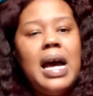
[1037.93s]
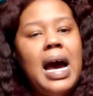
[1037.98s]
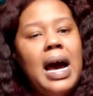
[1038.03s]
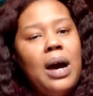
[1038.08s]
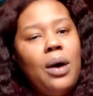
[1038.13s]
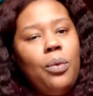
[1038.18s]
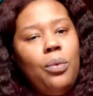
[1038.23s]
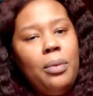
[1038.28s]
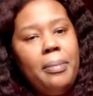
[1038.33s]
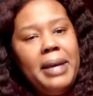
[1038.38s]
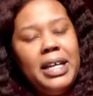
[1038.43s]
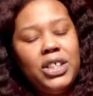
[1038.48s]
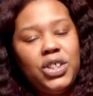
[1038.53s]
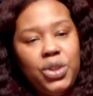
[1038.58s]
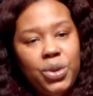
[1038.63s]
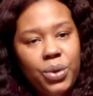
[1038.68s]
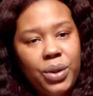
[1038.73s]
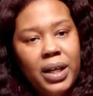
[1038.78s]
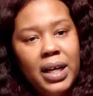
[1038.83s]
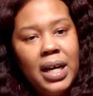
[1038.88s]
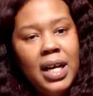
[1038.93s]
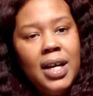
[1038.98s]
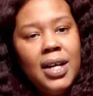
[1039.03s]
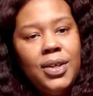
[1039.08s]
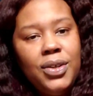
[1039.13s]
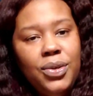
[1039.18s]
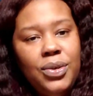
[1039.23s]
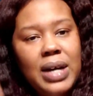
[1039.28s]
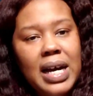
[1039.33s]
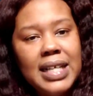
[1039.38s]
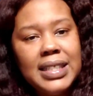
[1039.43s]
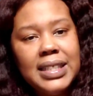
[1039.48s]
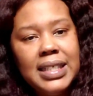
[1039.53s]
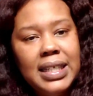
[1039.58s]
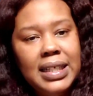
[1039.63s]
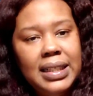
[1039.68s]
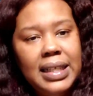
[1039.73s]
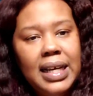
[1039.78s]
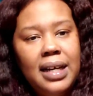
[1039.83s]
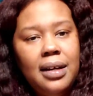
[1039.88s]
I will make sure you guys
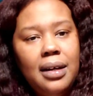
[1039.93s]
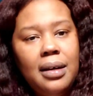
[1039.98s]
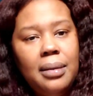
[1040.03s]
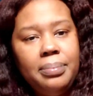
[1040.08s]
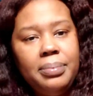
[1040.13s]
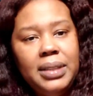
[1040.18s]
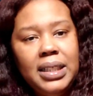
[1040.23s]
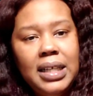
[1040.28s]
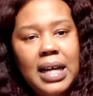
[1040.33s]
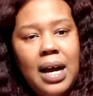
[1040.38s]
get that up there.